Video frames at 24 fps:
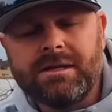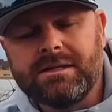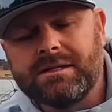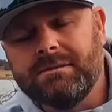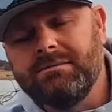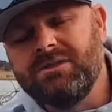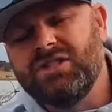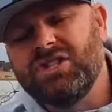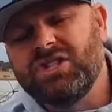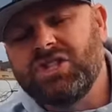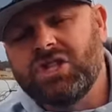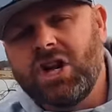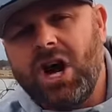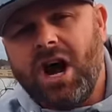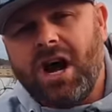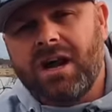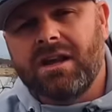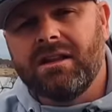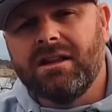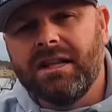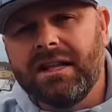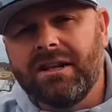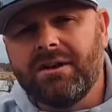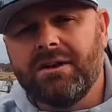some
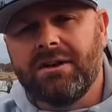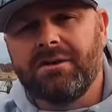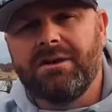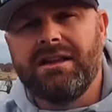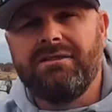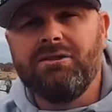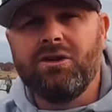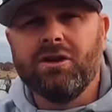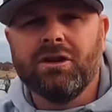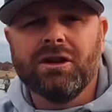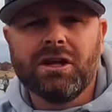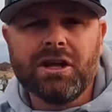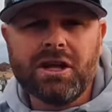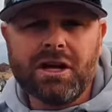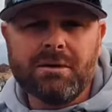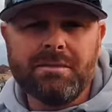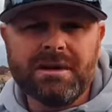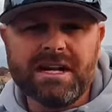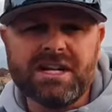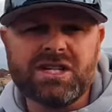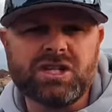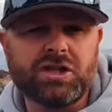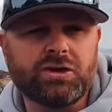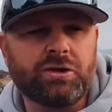shock leader, they'll give you a little
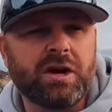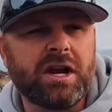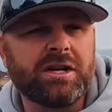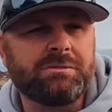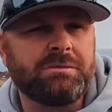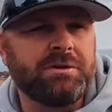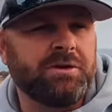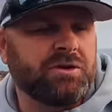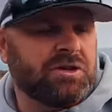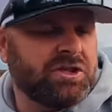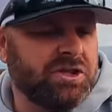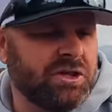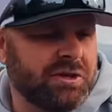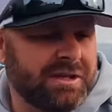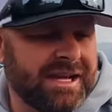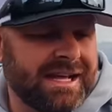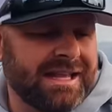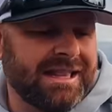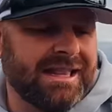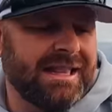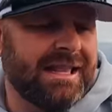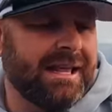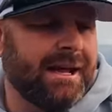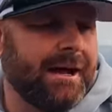bit of stretch, but you're still
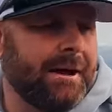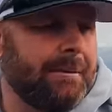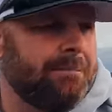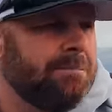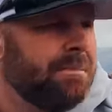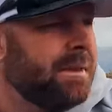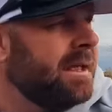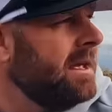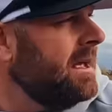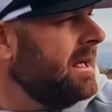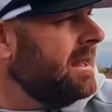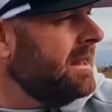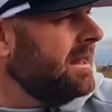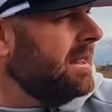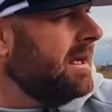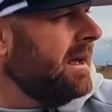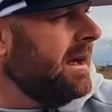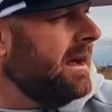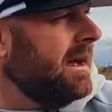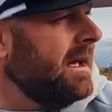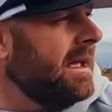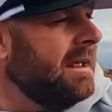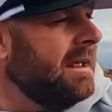getting the